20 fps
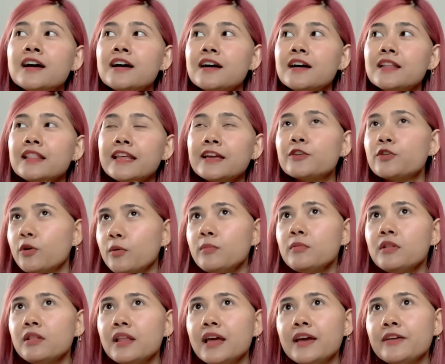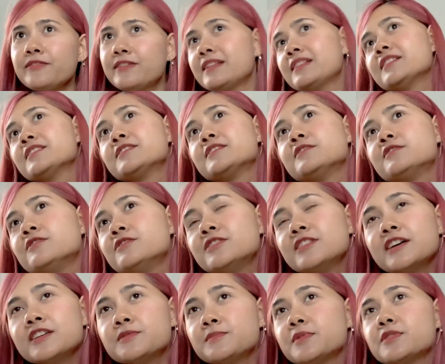like normal life, he listens to
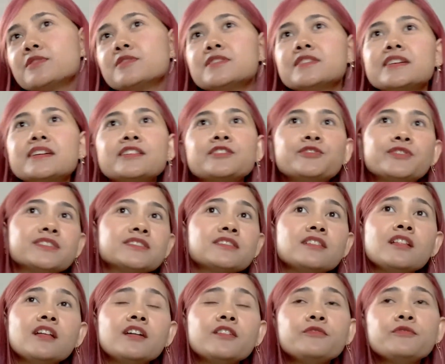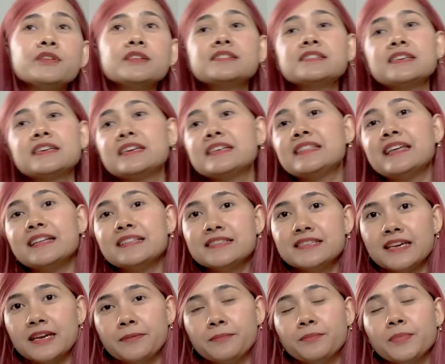jazz music, drinks a lot of whiskey, that's
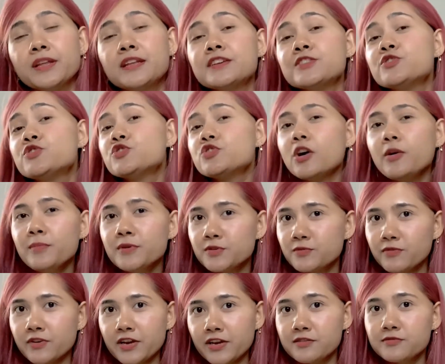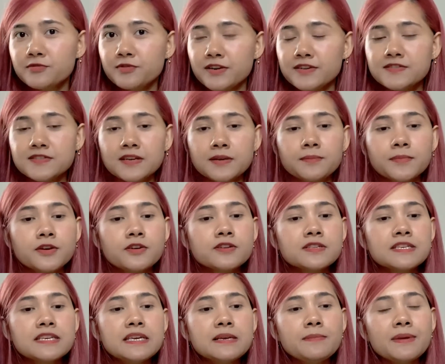him. But his job is very interesting because
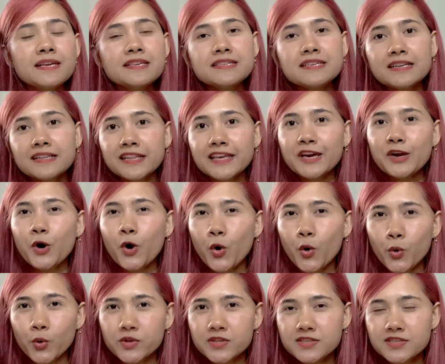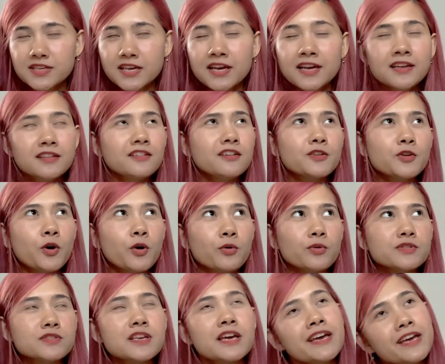he basically codes, not
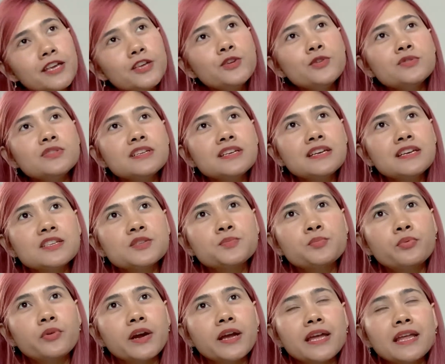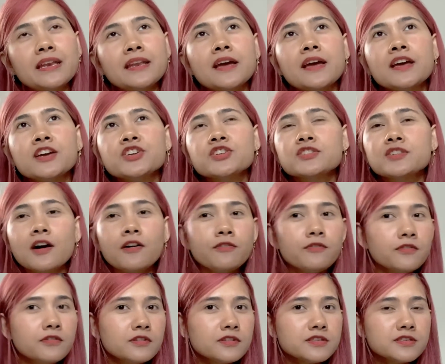codes, using brain,
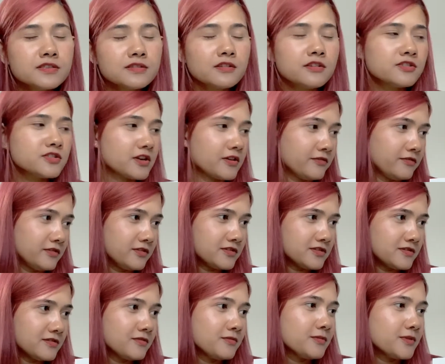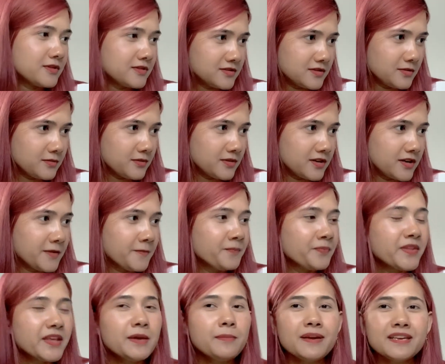shuffles, not shuffles, what is the word?
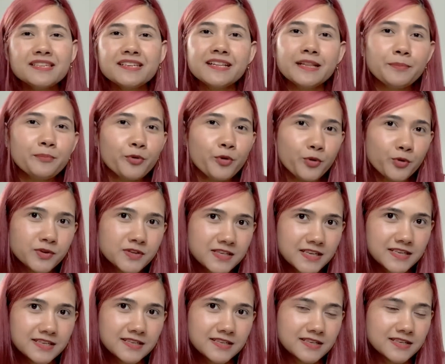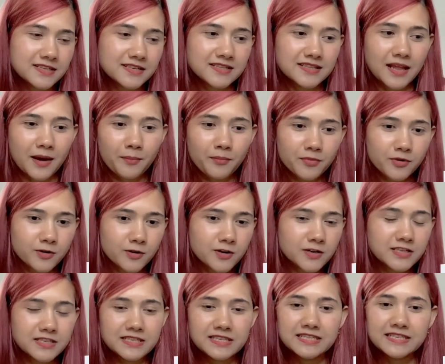he basically processes
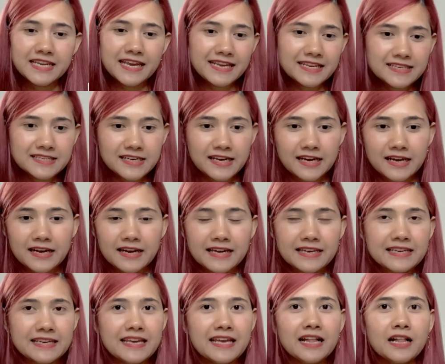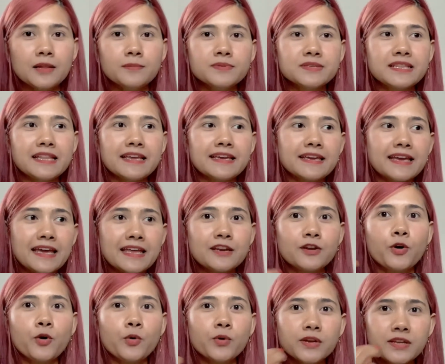numbers and data and he helps like
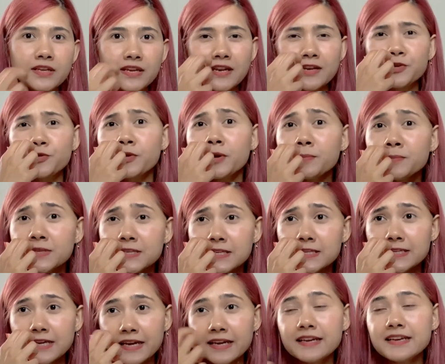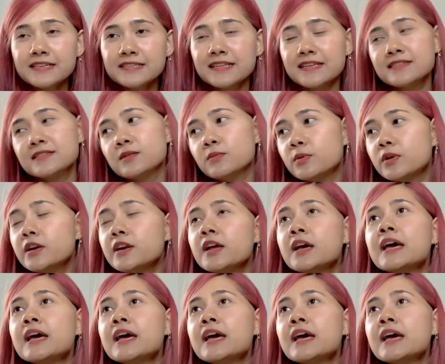encode it encrypt it i guess that's the word